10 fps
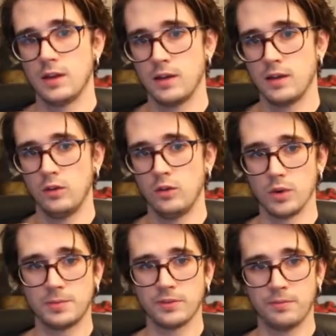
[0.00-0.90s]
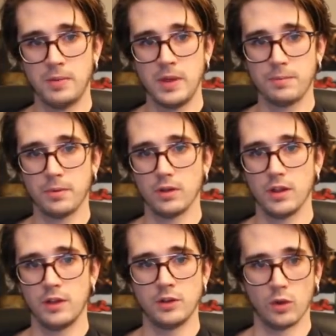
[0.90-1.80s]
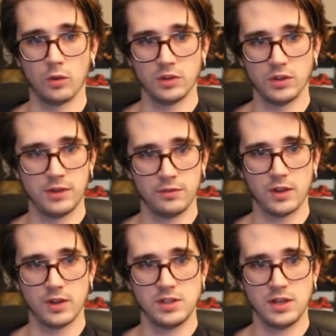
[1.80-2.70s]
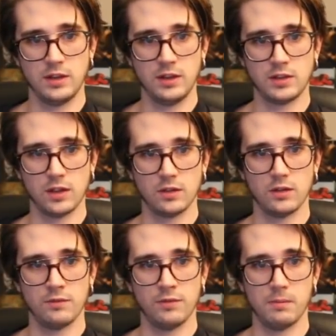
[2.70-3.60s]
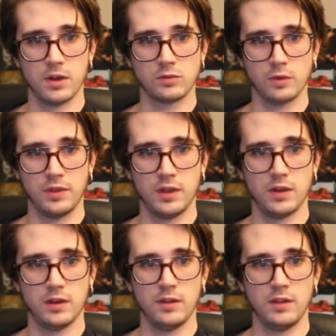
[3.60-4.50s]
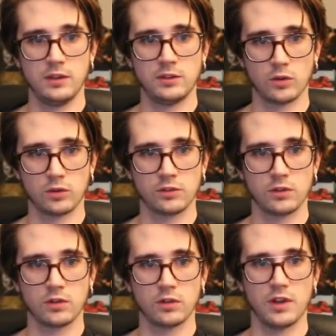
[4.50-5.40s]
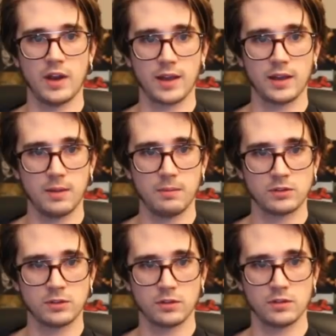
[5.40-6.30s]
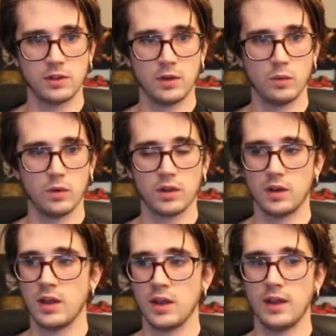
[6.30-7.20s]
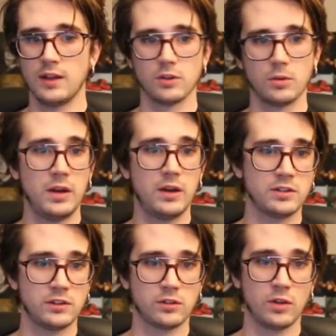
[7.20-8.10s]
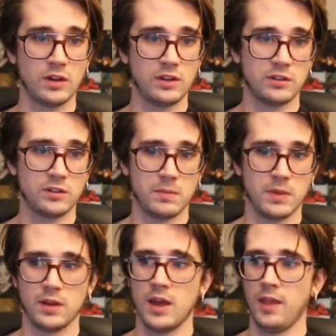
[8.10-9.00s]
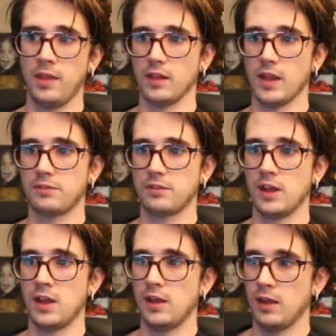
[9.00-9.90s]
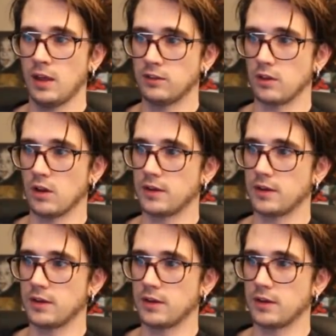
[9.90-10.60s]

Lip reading: groups of people don't really differentiate each other very much within the social circles and academic circles that they work in. And so Peterson's criticism that the left has not